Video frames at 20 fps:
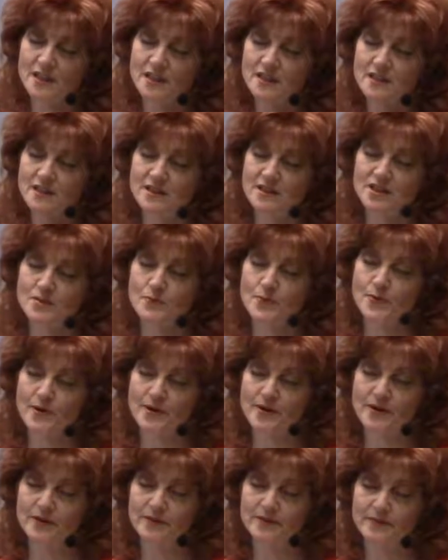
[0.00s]
into this
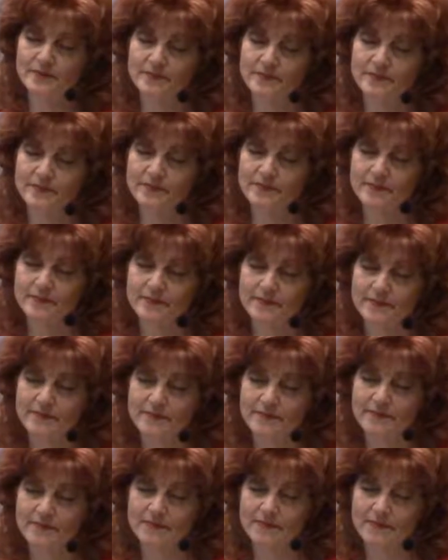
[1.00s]
prayer.
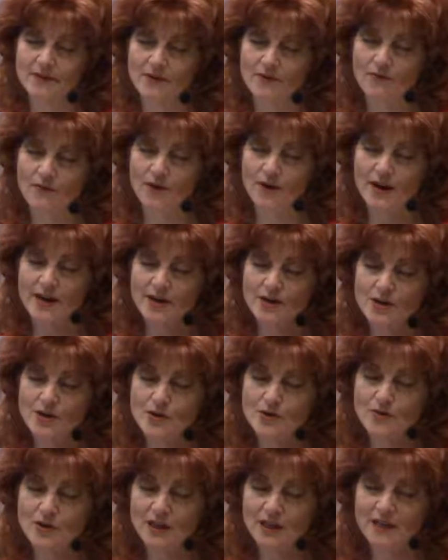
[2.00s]
For I
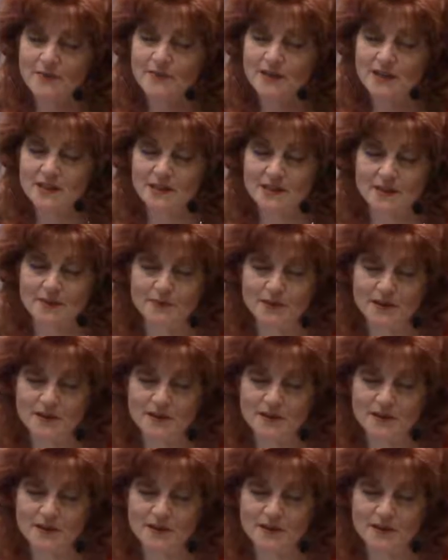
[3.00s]
know, claim, and accept